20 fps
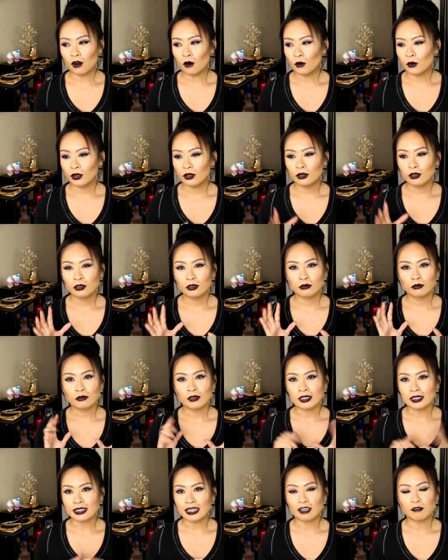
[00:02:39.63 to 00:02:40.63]
oil
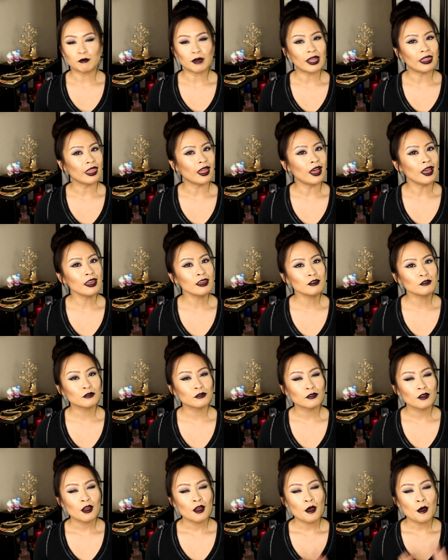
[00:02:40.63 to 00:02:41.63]
to save my
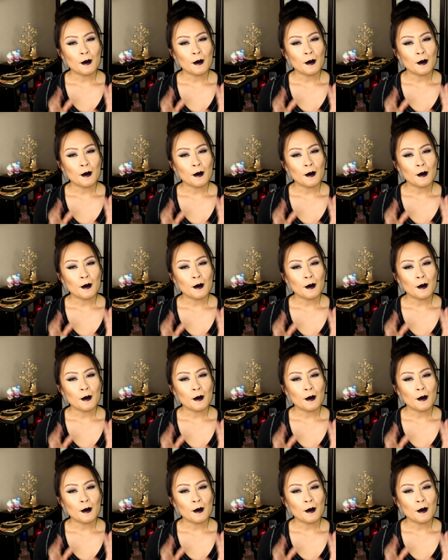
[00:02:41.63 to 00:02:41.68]
life,